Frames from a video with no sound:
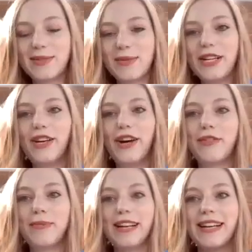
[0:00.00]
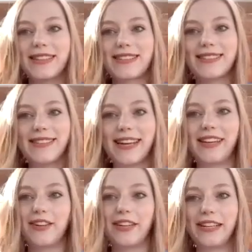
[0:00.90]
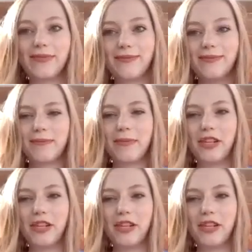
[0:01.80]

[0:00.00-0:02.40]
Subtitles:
it's really all over the place, chaotic, bit